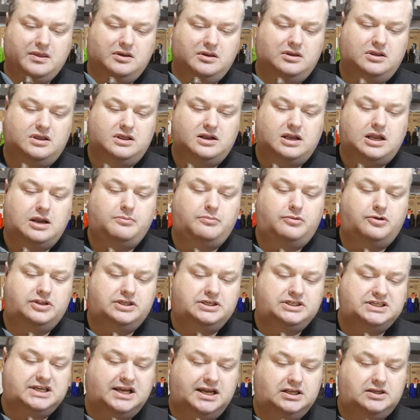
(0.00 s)
Gambody
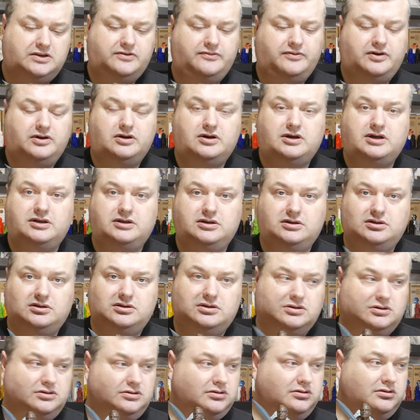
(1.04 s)
site where you
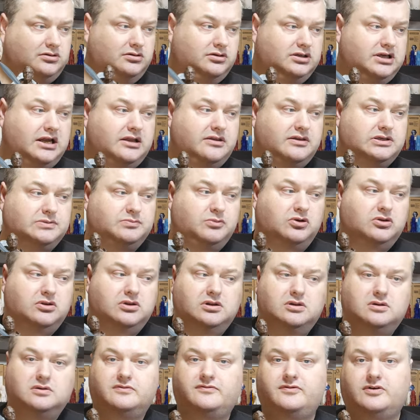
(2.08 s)
can get this
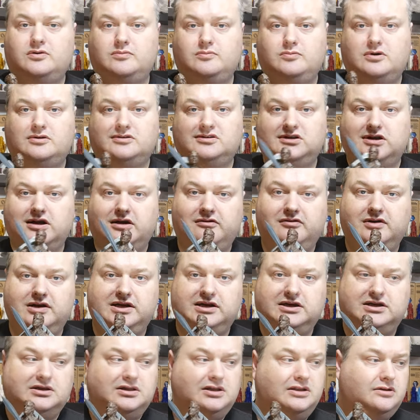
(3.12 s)
model from, and I will
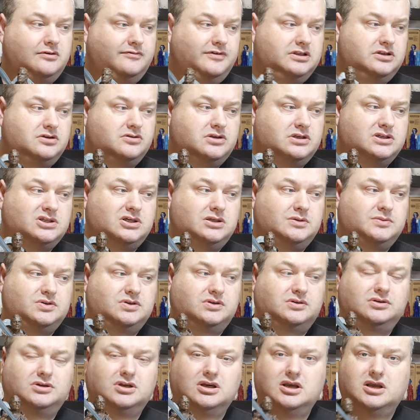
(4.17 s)
link it in the video description.